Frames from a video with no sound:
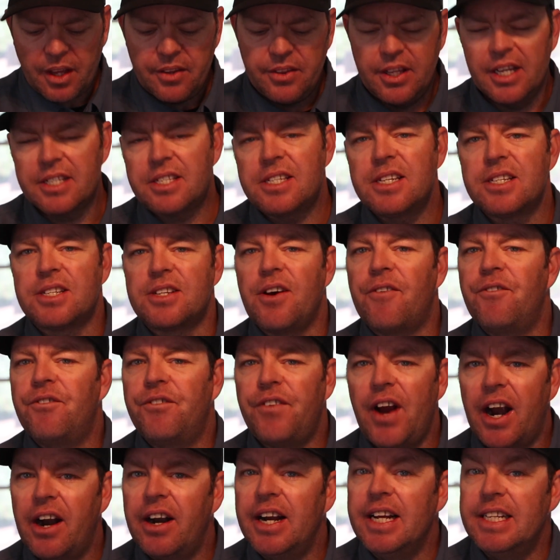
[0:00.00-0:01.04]
This is a
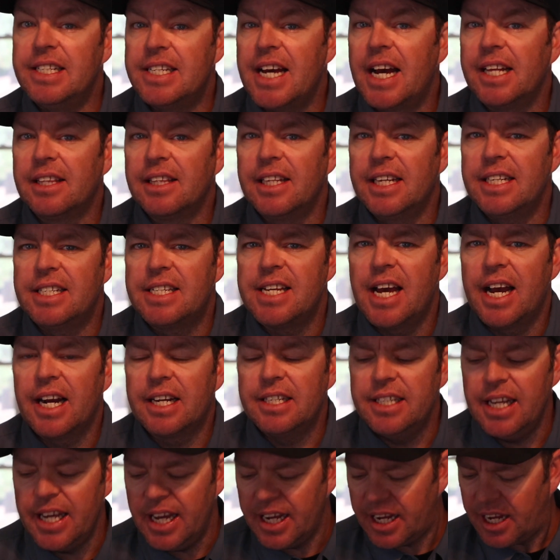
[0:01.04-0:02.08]
very deadly
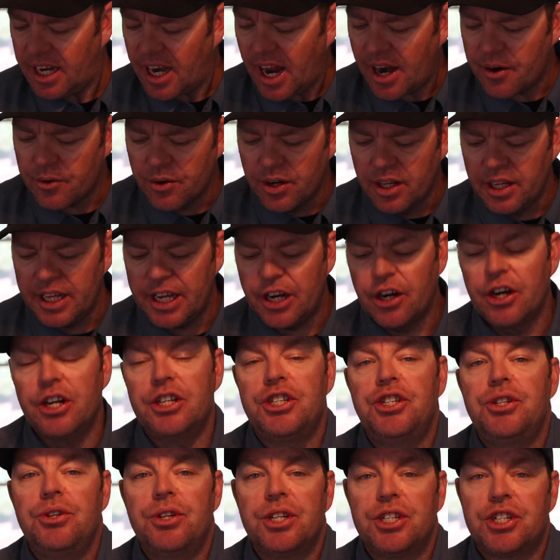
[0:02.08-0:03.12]
technique, and I really
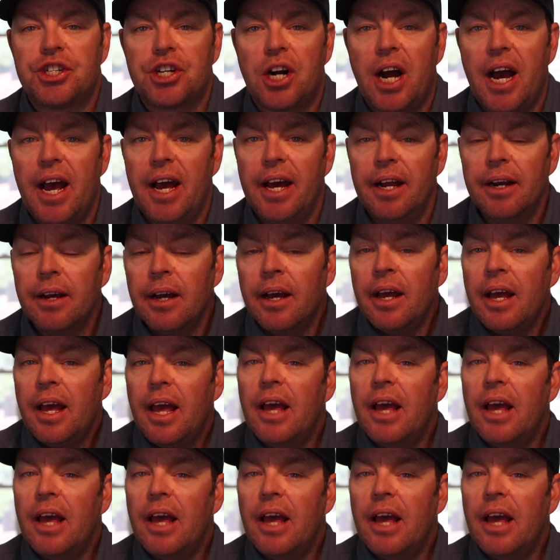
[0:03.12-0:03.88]
urge you to try it.